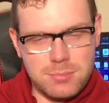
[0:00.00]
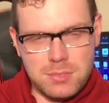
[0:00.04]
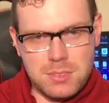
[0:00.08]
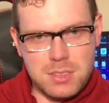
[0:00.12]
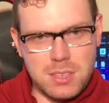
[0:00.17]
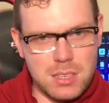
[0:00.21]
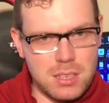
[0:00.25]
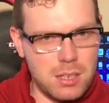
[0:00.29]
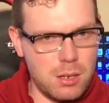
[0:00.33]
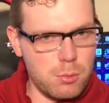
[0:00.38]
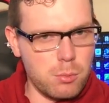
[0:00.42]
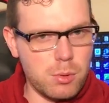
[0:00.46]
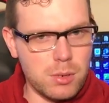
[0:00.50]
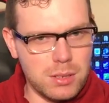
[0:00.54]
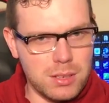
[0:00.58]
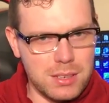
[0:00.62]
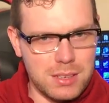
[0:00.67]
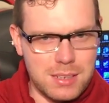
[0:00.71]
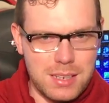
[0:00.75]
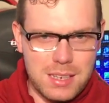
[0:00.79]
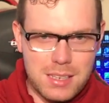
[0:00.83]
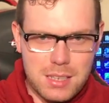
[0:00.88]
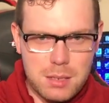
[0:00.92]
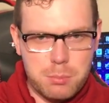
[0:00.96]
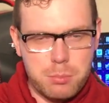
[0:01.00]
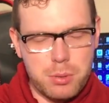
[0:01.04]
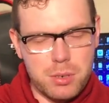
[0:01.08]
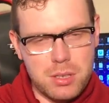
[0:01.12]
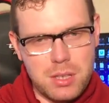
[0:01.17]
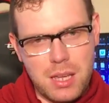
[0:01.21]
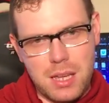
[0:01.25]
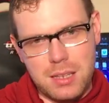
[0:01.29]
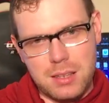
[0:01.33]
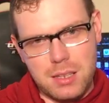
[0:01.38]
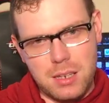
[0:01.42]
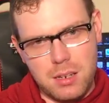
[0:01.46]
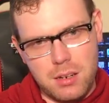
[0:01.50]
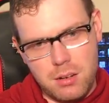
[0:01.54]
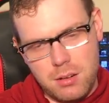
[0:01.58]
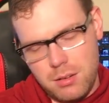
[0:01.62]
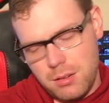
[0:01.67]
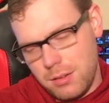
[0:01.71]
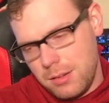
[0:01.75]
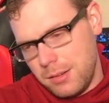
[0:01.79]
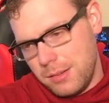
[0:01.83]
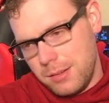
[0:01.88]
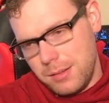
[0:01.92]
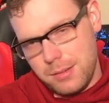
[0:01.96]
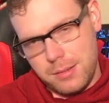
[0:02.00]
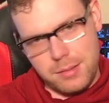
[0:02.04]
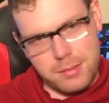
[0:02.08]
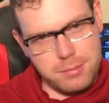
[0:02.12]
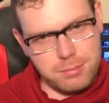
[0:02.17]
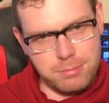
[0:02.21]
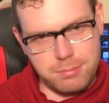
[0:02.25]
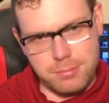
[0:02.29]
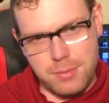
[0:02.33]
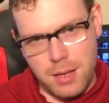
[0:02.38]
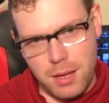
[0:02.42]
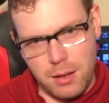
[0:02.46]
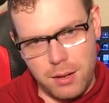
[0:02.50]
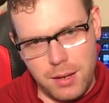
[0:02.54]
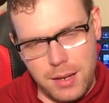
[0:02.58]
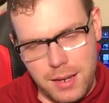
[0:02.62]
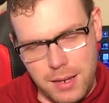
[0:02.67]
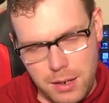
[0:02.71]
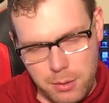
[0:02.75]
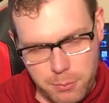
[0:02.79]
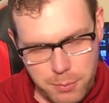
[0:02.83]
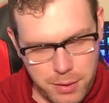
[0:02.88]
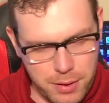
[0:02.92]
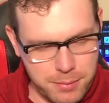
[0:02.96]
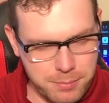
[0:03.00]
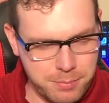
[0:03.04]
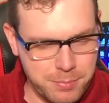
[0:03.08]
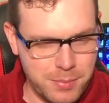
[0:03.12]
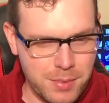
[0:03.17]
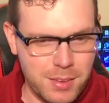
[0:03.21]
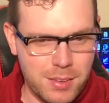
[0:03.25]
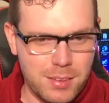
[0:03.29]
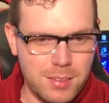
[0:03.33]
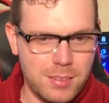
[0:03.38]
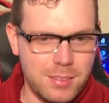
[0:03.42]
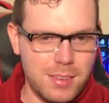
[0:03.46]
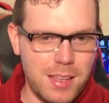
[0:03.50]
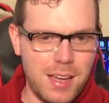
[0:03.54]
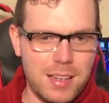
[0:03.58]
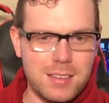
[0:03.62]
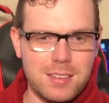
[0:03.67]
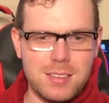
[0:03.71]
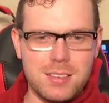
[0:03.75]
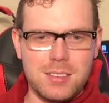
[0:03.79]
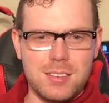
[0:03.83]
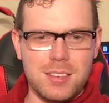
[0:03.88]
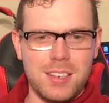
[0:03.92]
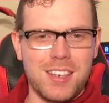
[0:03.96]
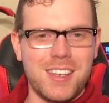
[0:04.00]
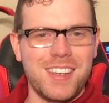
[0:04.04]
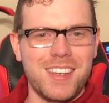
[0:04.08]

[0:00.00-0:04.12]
did they really need to put that there, or no? Anyway, that's